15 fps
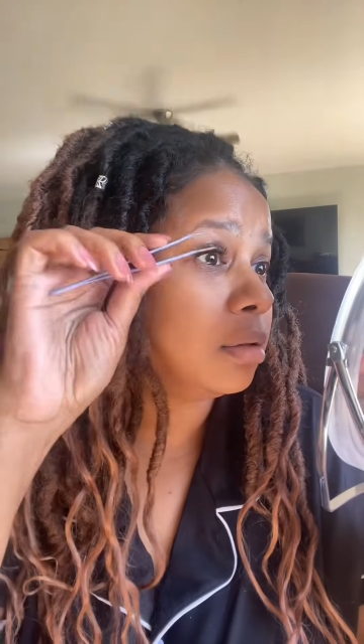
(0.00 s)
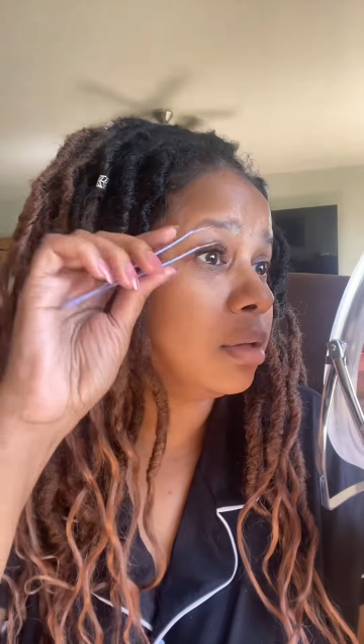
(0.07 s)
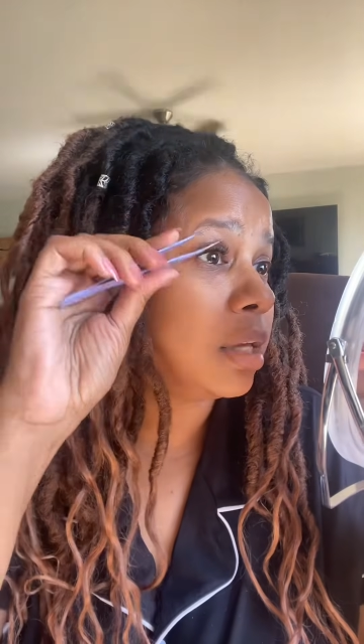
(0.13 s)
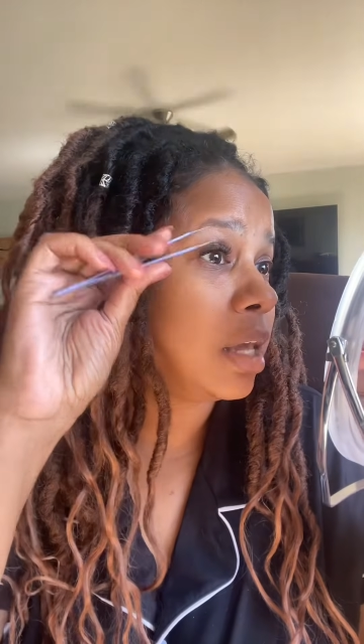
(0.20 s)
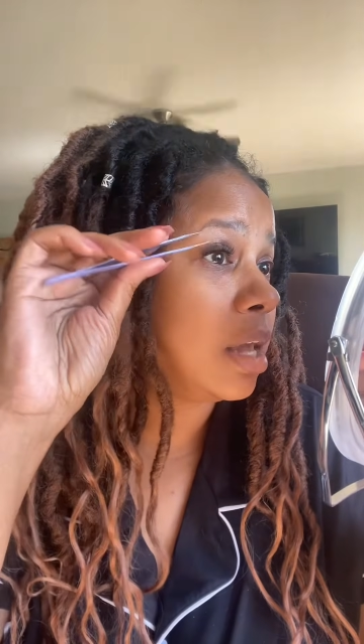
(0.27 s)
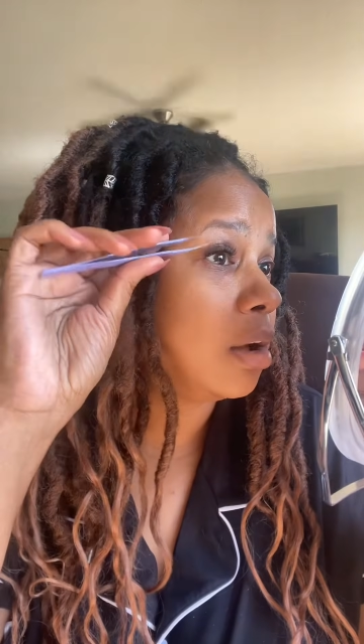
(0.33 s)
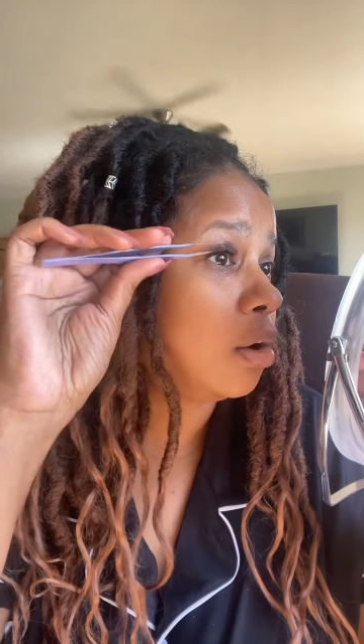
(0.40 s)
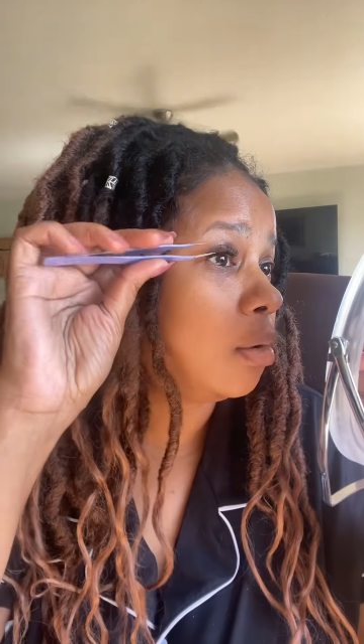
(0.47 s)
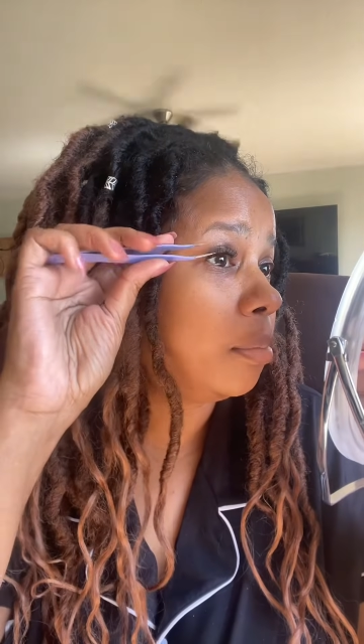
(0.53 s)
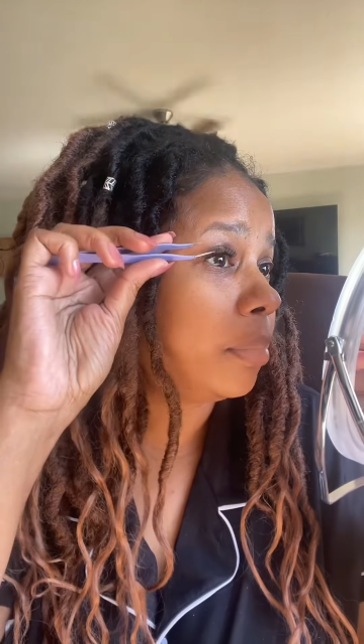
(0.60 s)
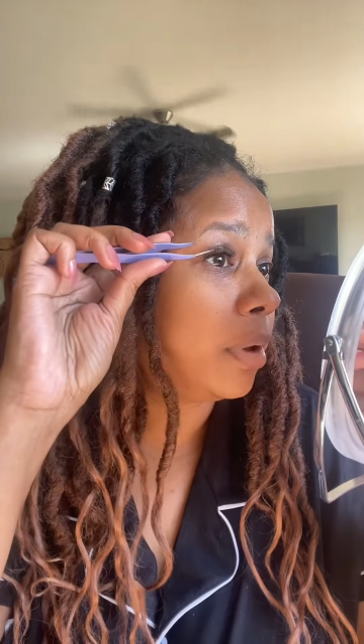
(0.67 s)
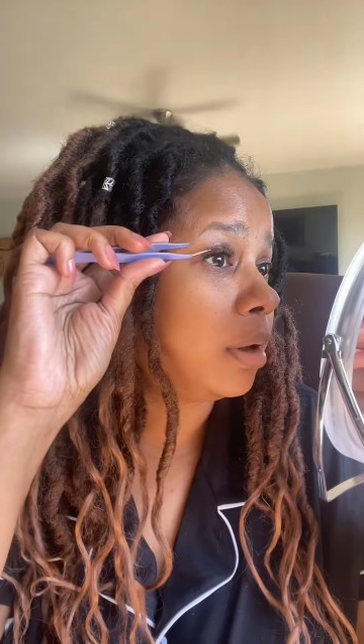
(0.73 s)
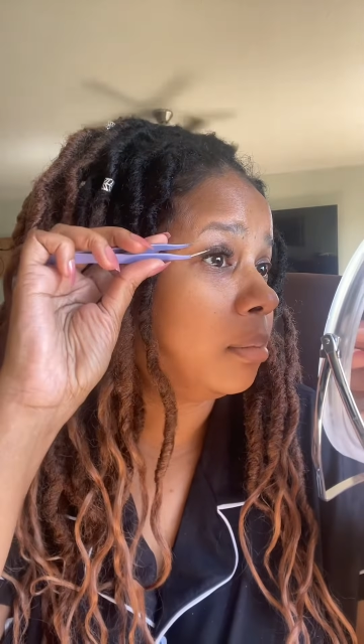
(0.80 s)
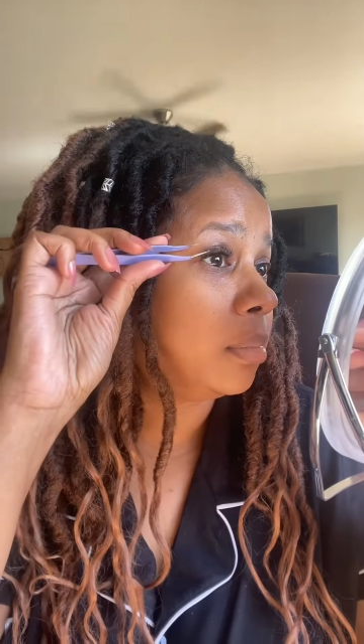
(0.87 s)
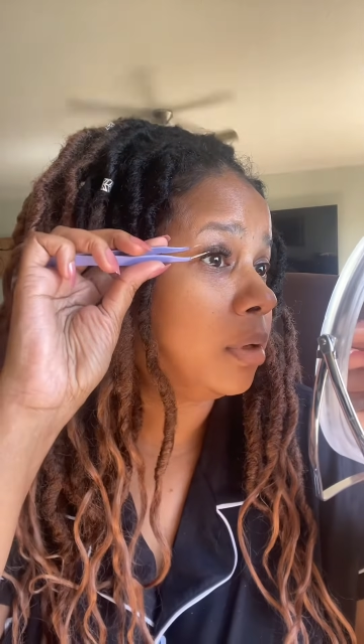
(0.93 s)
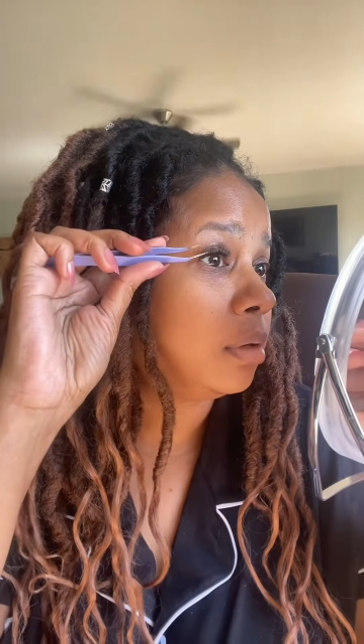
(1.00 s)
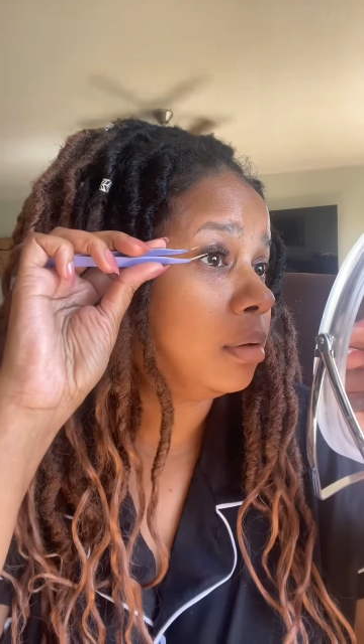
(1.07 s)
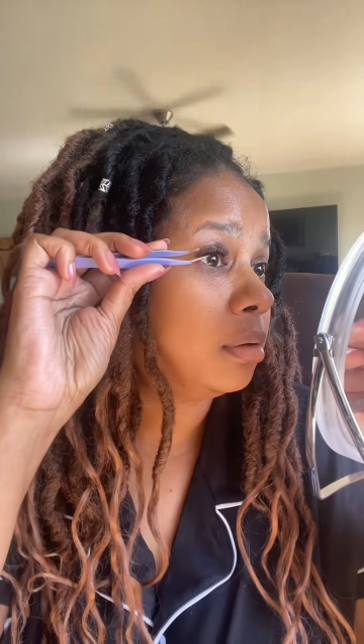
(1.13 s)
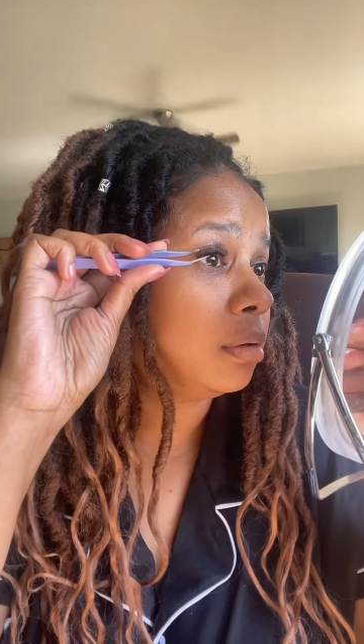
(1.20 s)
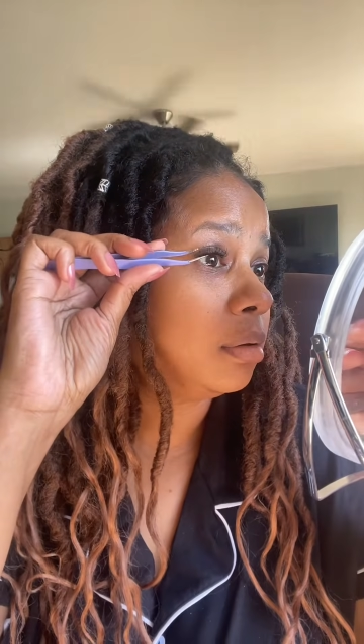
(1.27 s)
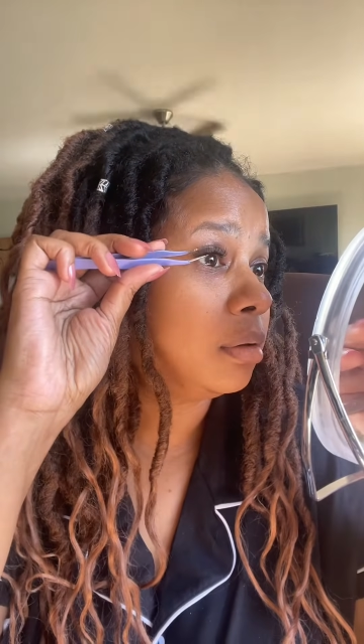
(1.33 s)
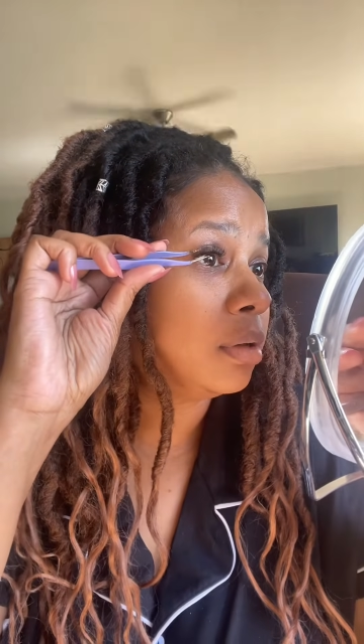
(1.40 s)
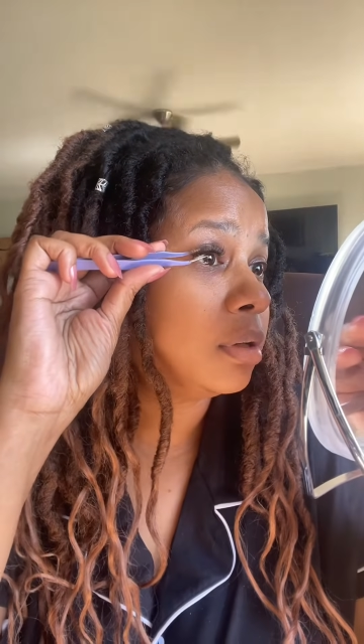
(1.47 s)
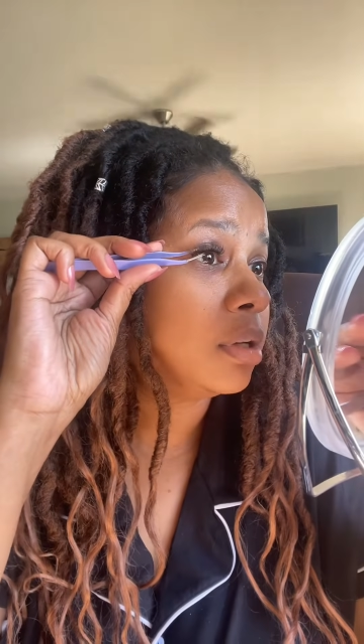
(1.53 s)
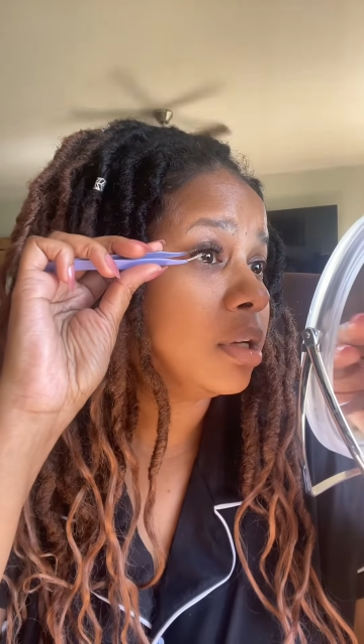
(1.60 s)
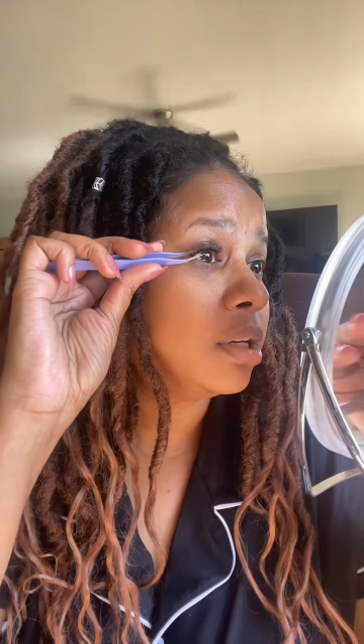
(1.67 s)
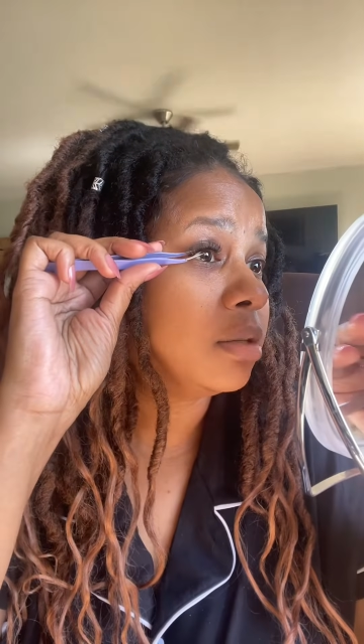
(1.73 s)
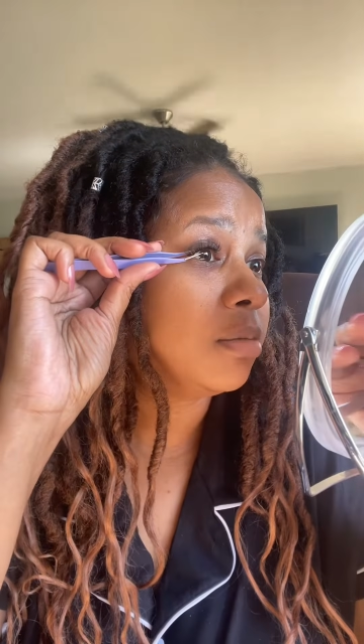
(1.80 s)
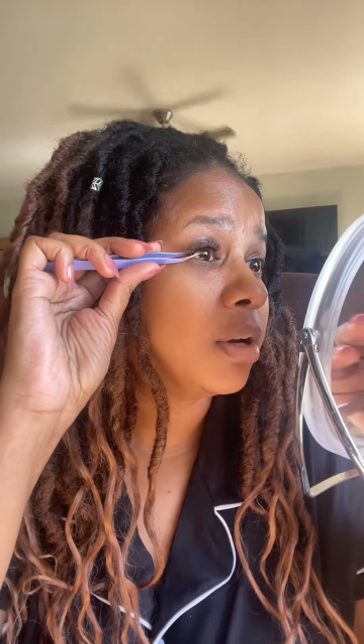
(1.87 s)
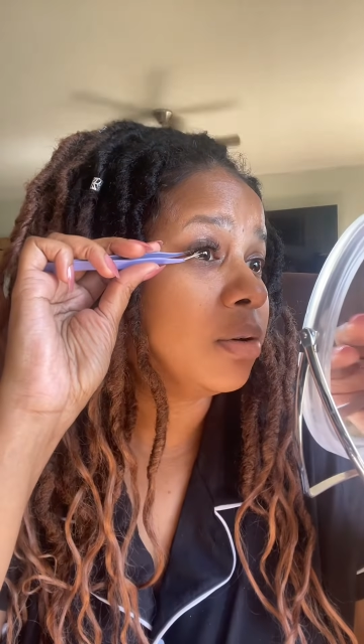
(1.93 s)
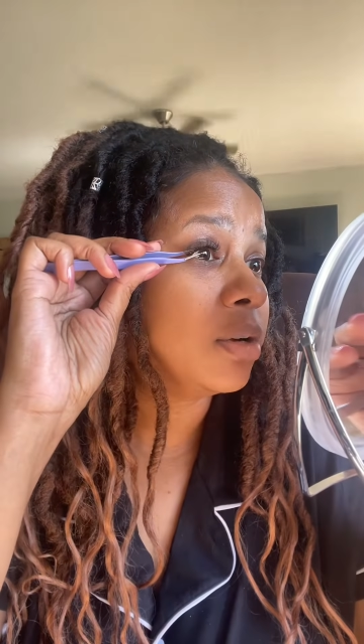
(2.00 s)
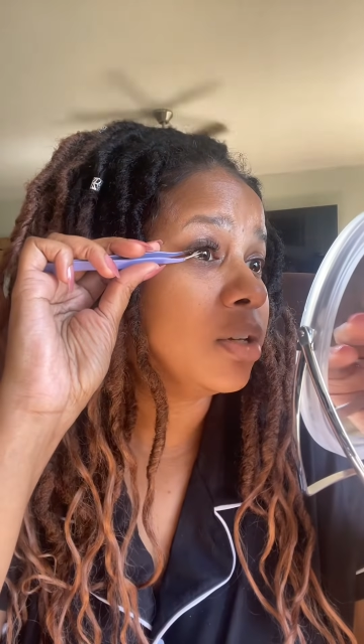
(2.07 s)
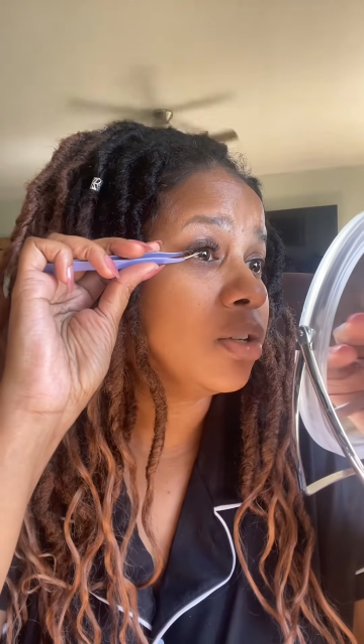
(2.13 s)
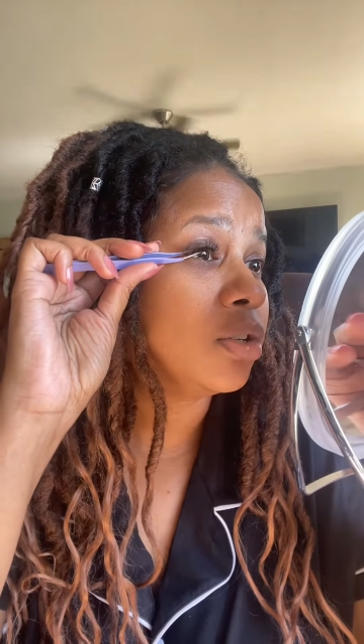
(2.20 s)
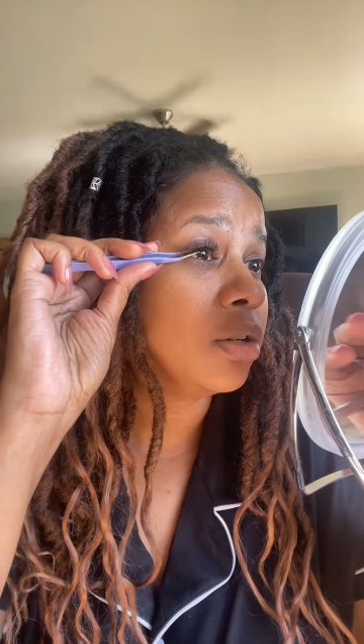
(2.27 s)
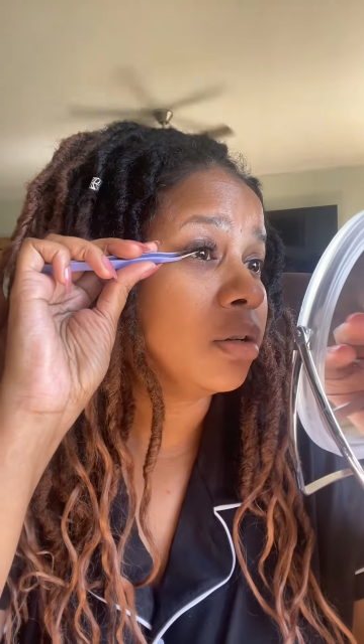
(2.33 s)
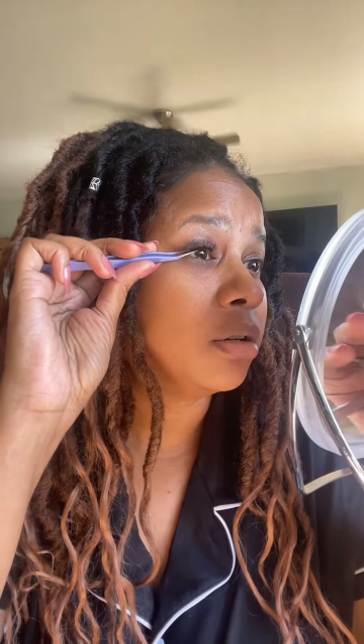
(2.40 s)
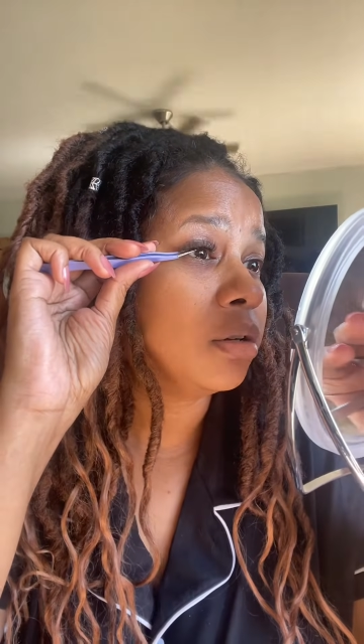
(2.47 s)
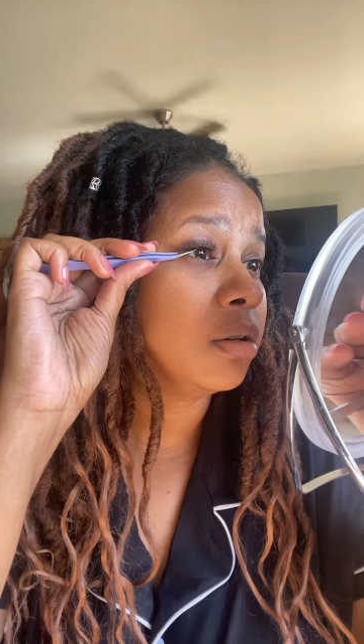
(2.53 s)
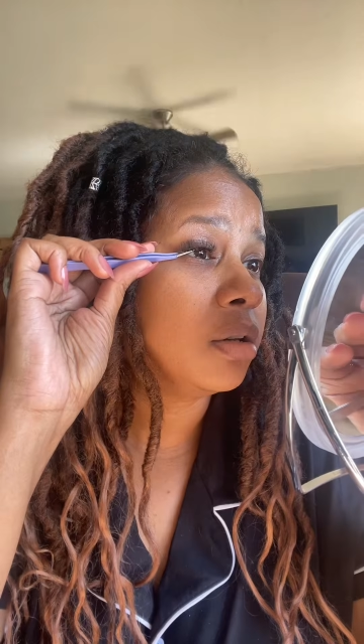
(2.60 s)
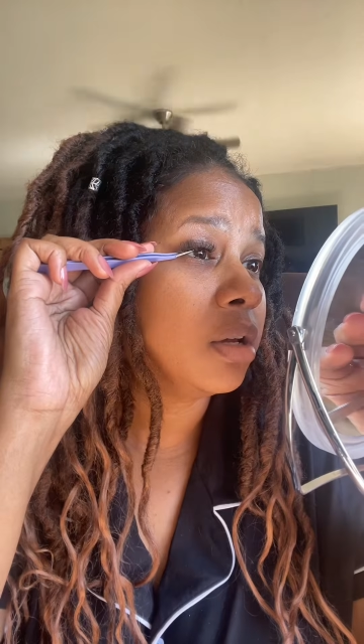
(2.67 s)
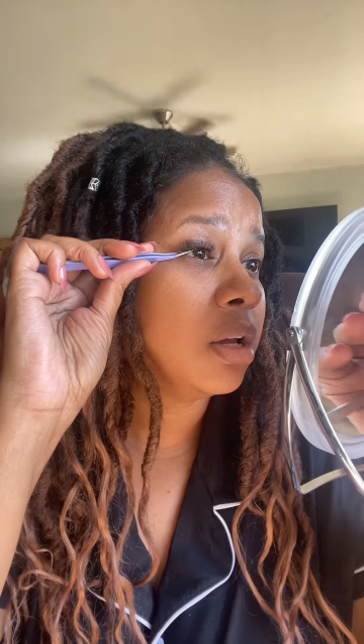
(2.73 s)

cake up on me is my question.